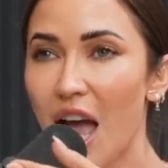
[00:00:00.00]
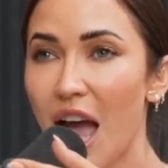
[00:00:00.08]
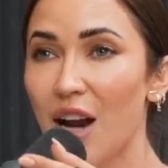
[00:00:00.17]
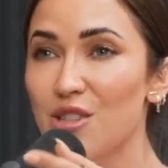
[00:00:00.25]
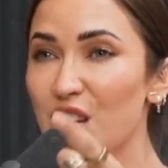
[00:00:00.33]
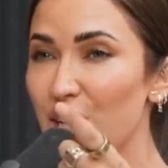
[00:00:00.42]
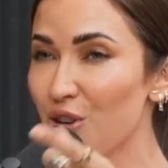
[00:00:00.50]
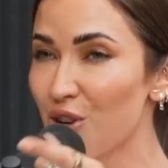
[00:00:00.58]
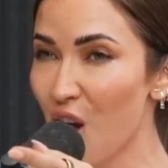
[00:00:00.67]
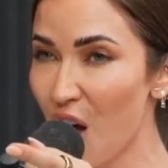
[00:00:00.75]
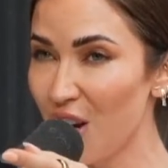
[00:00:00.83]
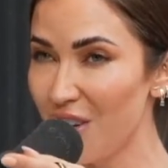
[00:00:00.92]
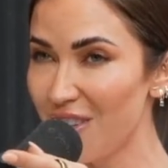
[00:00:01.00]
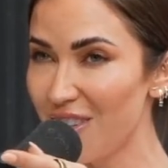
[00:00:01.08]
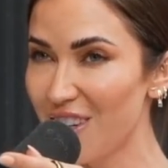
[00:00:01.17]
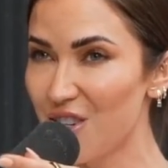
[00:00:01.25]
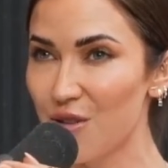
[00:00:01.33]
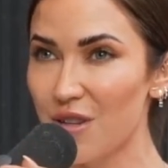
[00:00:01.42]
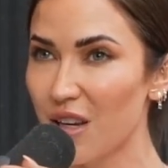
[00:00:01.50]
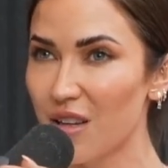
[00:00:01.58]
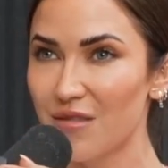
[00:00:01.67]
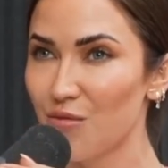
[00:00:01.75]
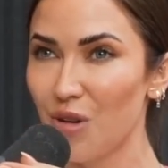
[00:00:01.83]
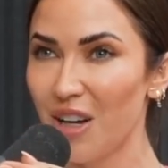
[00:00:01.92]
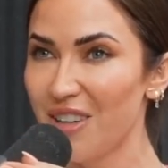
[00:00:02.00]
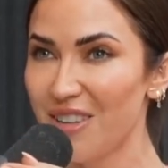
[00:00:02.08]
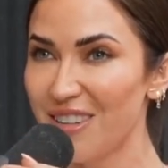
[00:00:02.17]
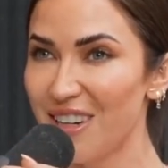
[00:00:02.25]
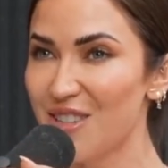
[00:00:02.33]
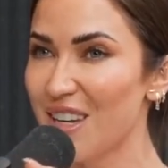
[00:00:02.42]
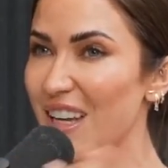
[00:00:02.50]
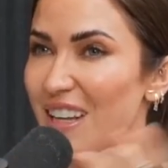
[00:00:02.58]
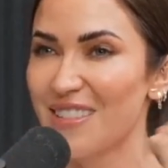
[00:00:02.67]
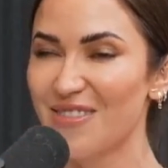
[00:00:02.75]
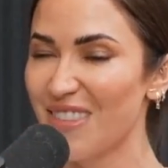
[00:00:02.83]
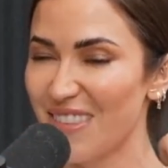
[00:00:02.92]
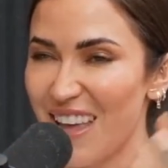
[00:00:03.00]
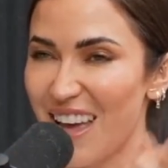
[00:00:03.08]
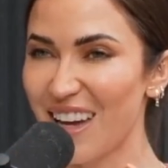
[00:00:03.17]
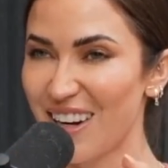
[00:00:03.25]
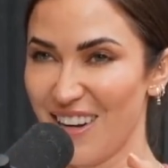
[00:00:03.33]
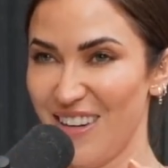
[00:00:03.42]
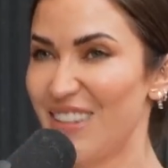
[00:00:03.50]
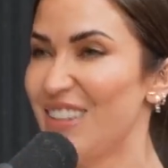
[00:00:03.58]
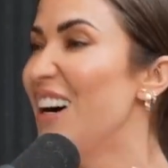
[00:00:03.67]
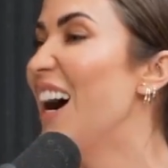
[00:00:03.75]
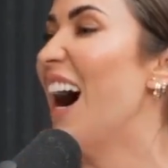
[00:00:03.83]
And I was like, you're not. And she was like, what? And I was like, I got to go.